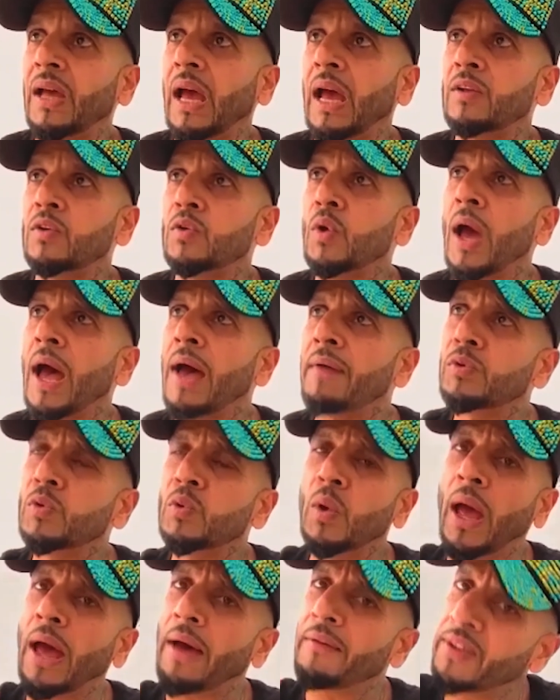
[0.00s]
You have to
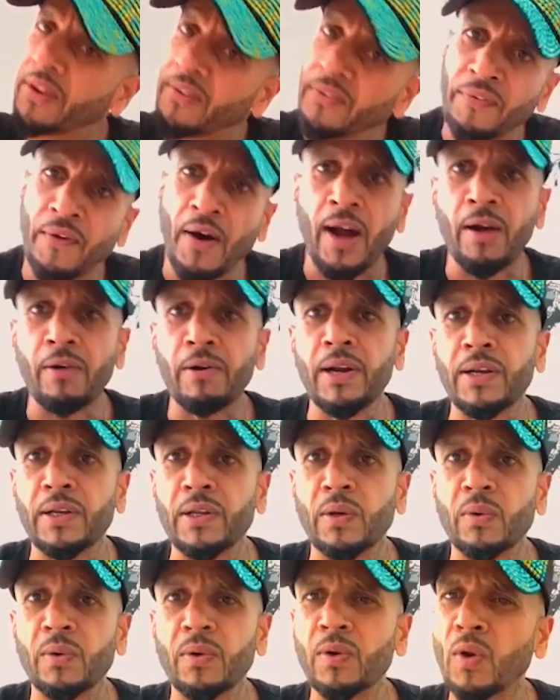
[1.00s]
have that fire in
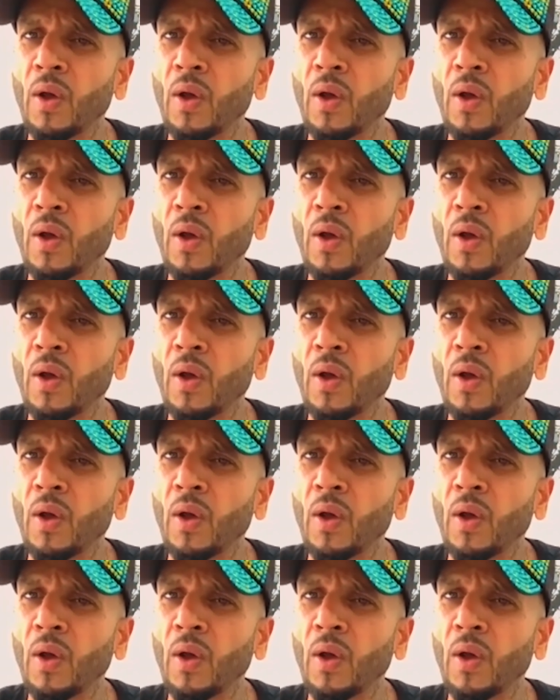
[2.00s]
you.